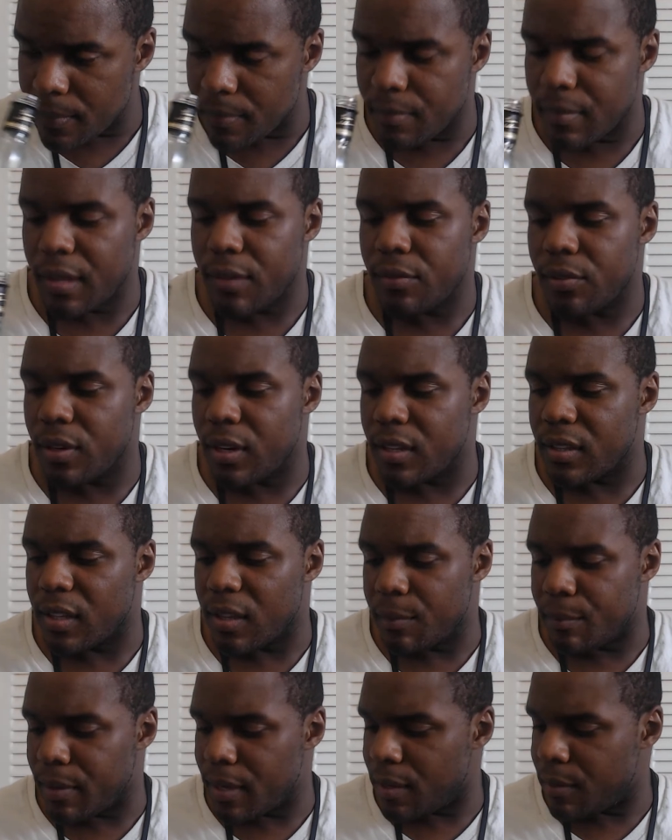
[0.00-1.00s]
Definitely not
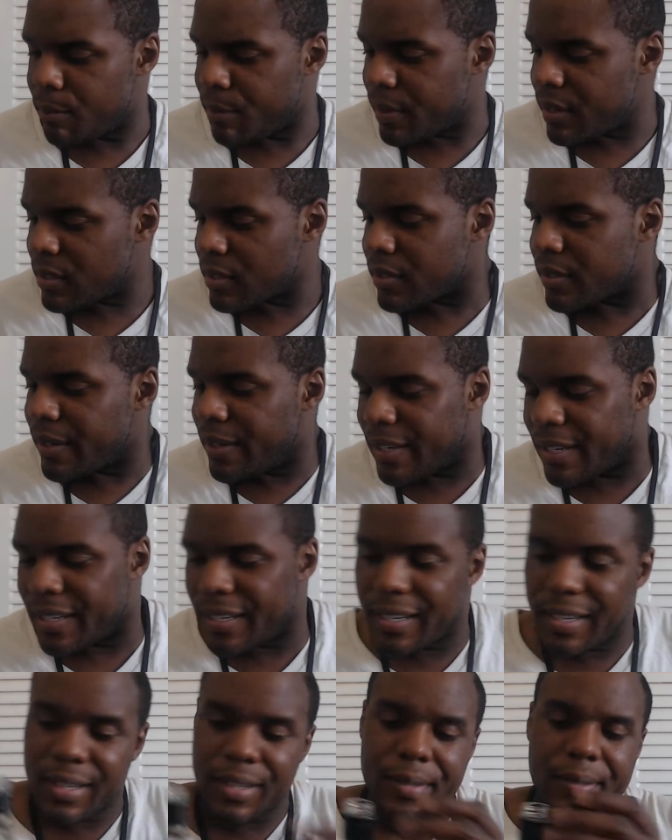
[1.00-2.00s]
that bad, but it's like
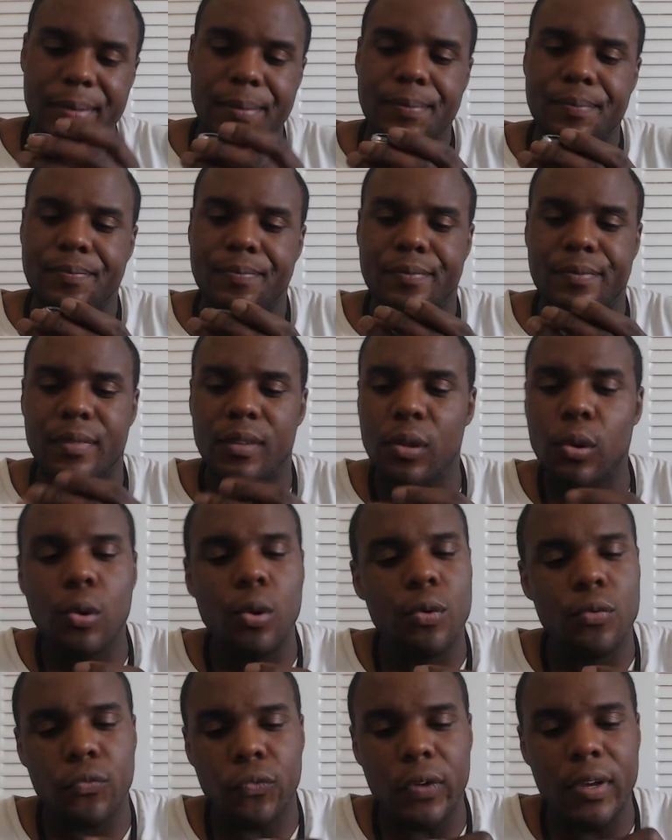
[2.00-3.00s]
no
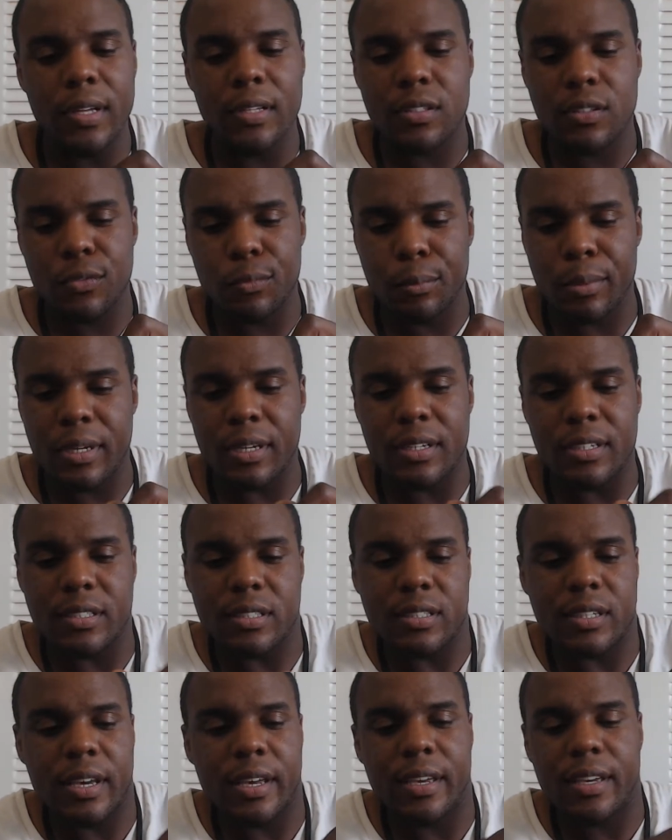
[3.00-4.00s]
offense, but it's
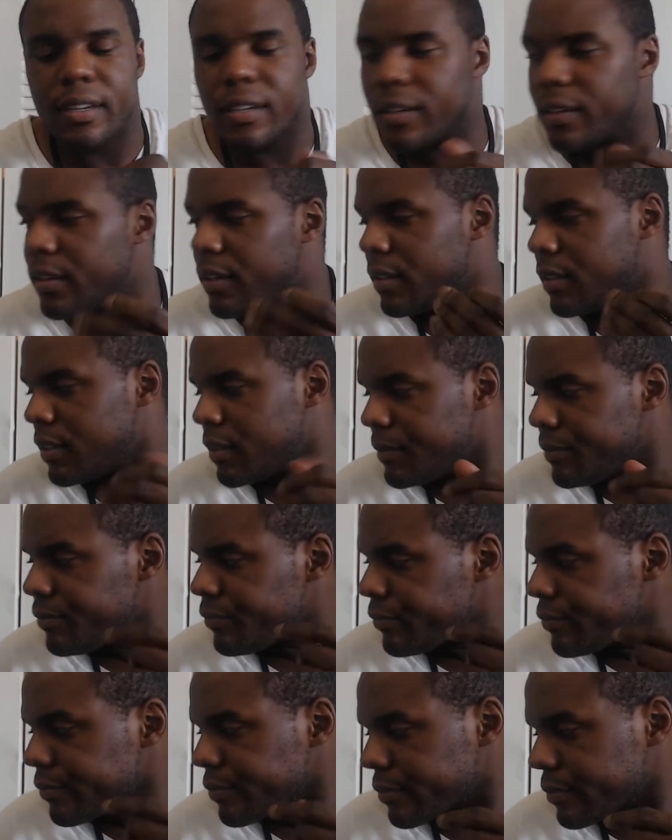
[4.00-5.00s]
like
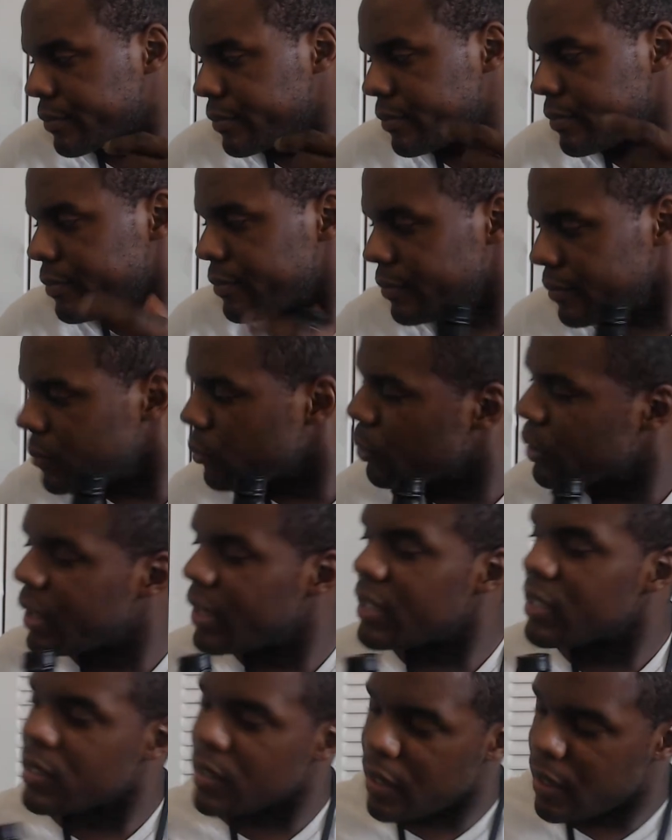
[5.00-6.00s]
when they
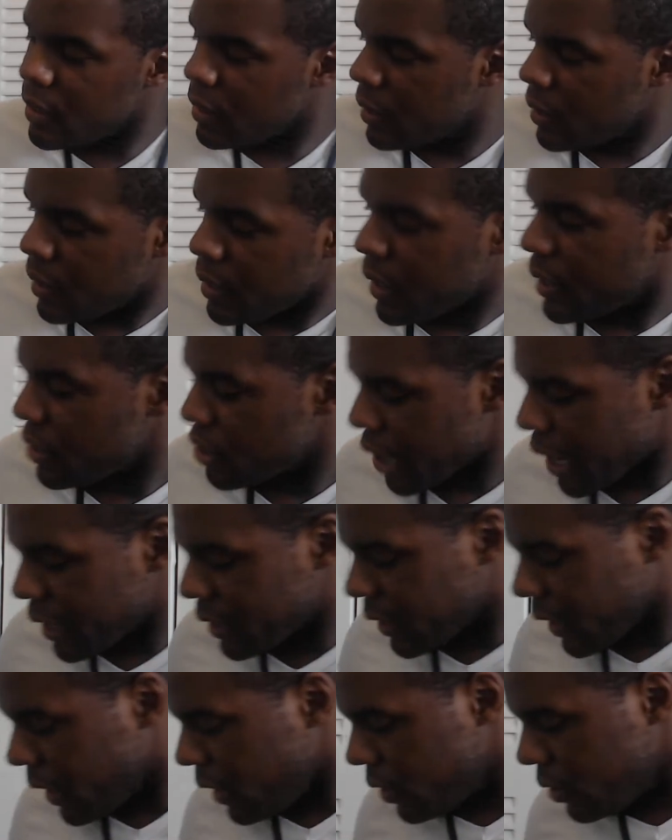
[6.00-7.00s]
say Jack
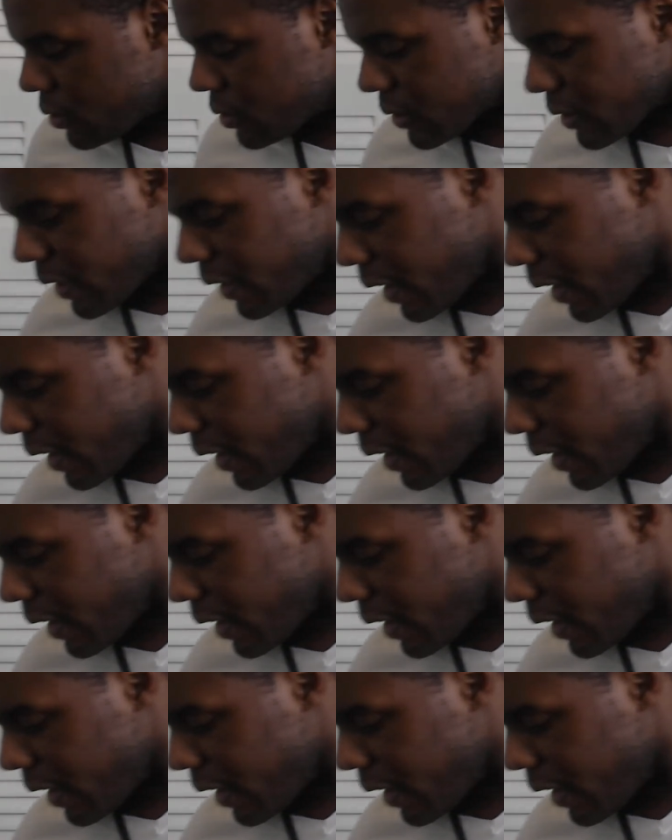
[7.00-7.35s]
Daniels, they